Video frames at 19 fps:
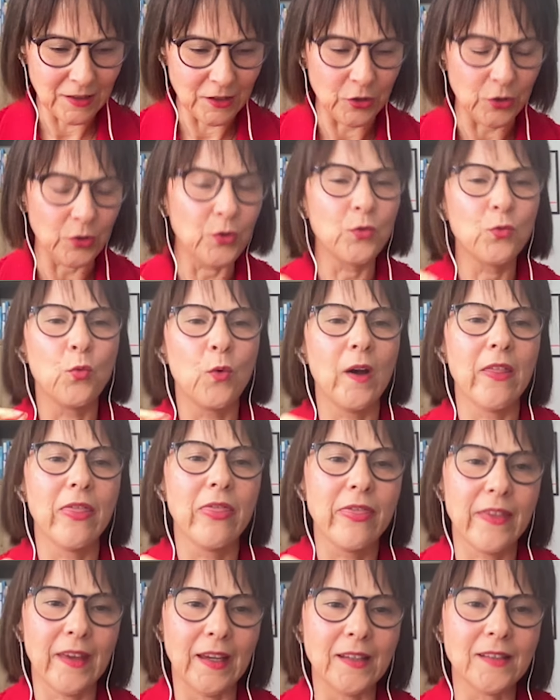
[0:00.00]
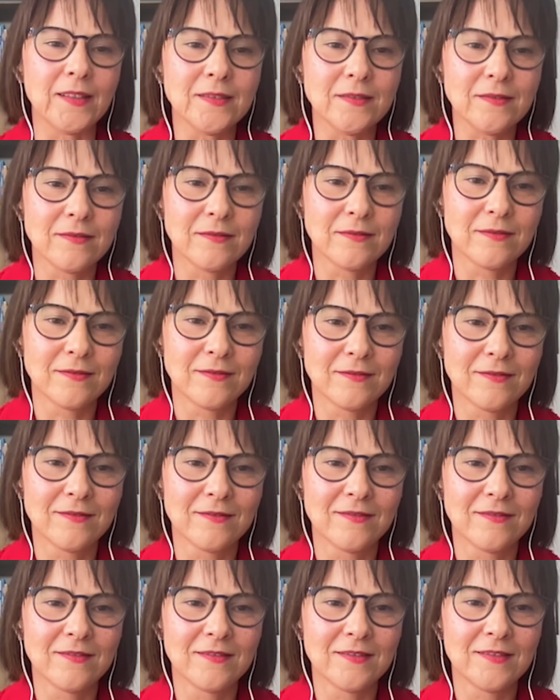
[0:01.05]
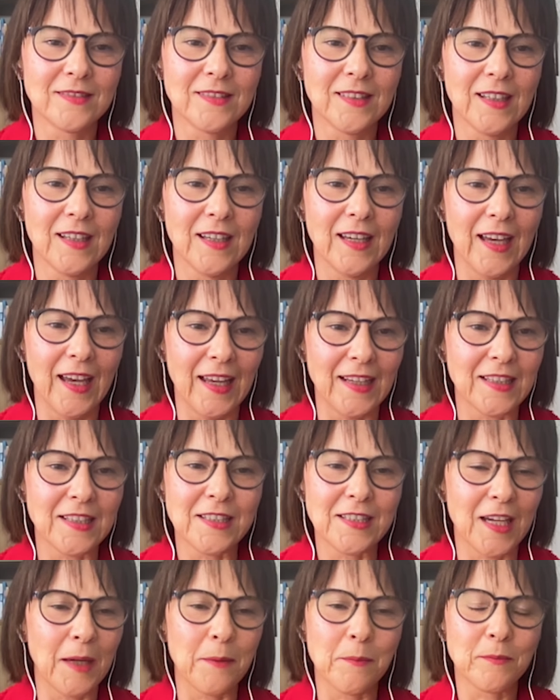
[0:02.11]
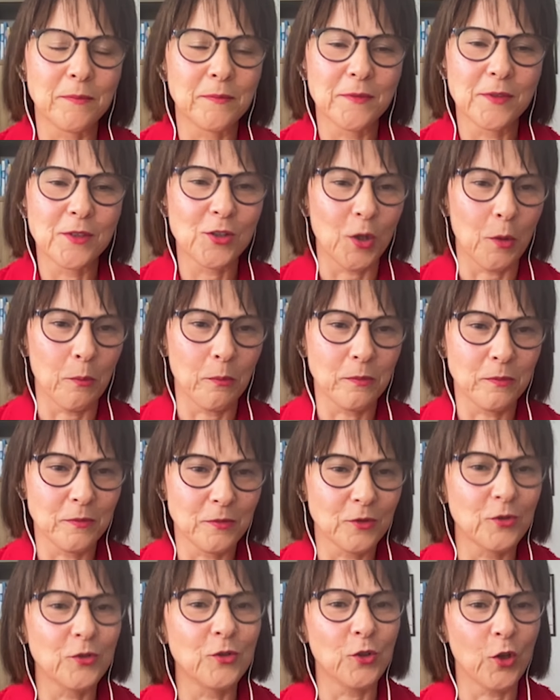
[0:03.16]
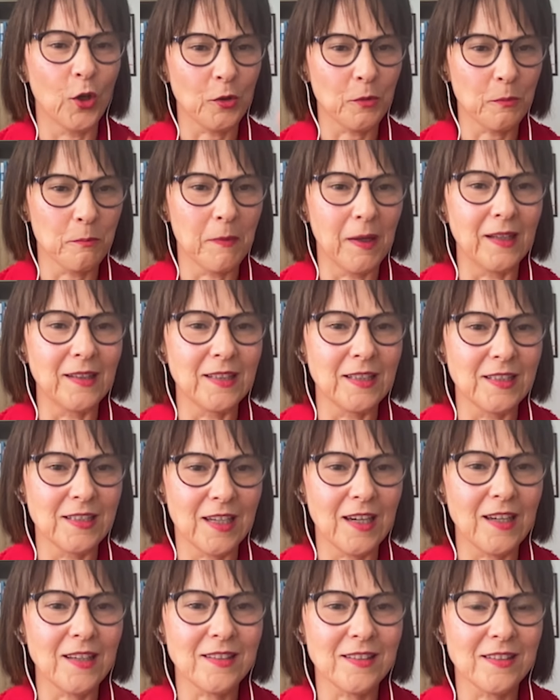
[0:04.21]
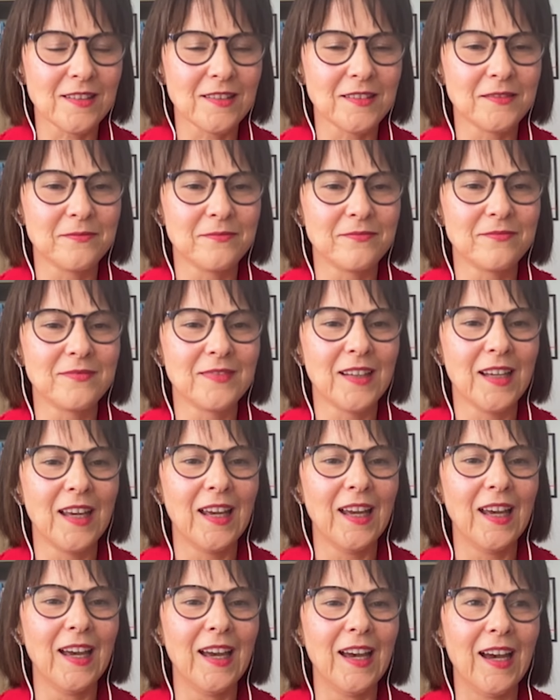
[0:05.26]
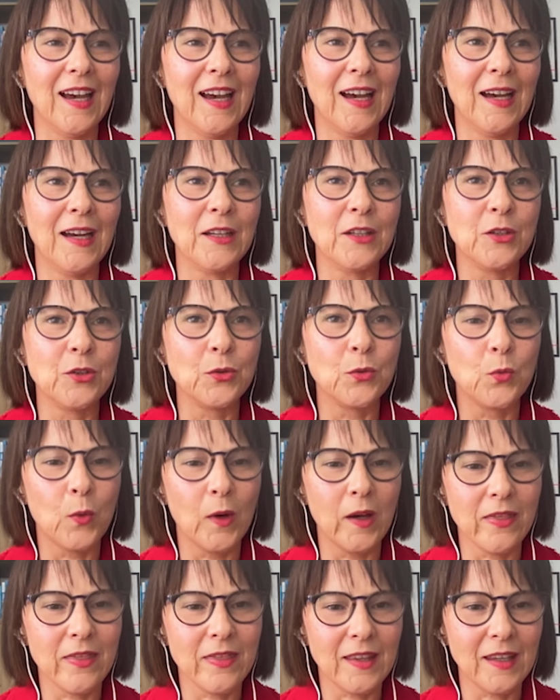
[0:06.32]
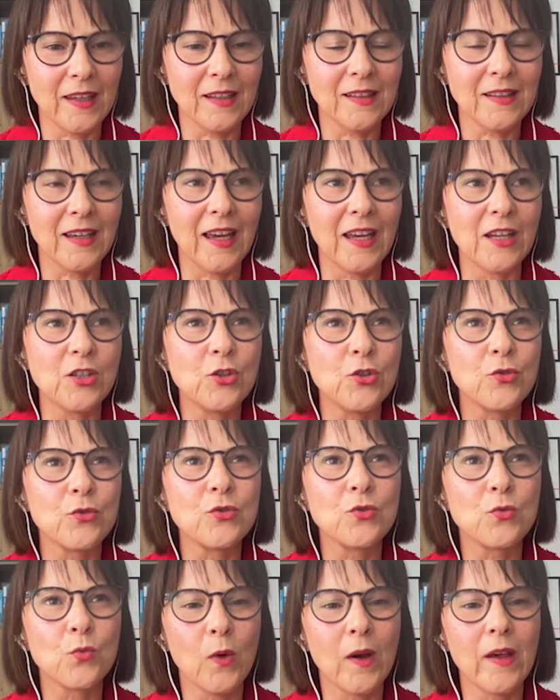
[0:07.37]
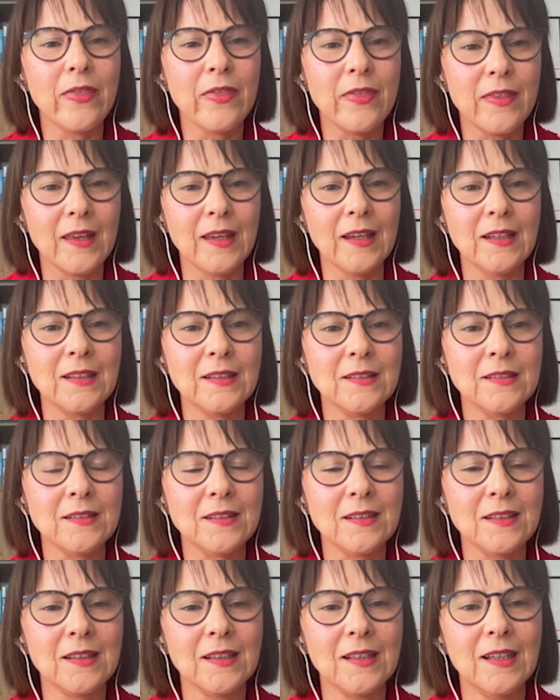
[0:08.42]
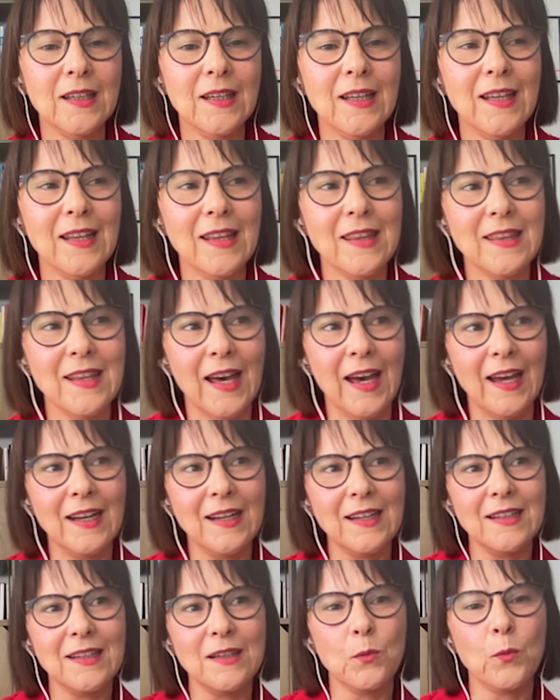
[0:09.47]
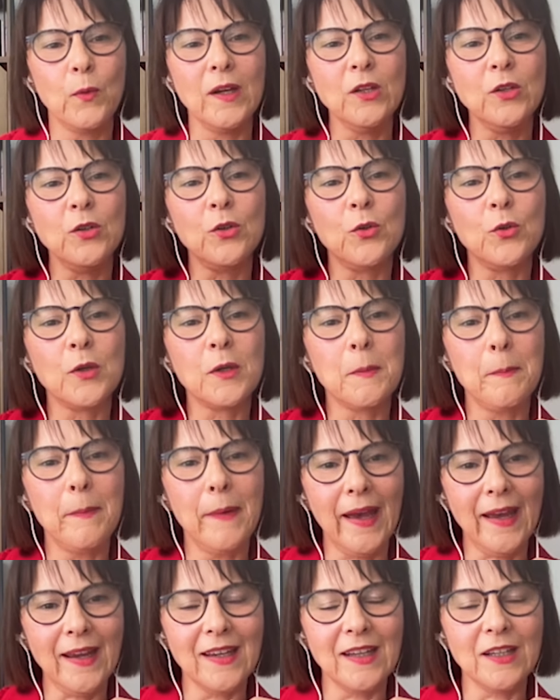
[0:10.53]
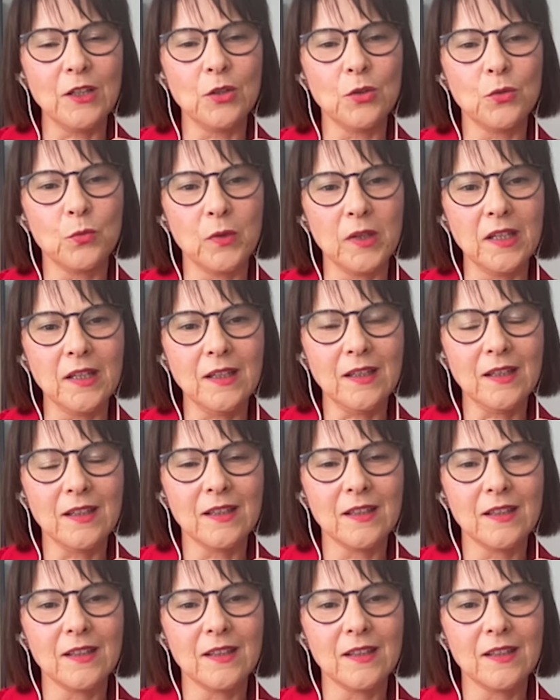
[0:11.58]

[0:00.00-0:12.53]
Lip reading: Do one thing at a time. Stop, not multitask. Do one thing and choose one thing that when you look back at your week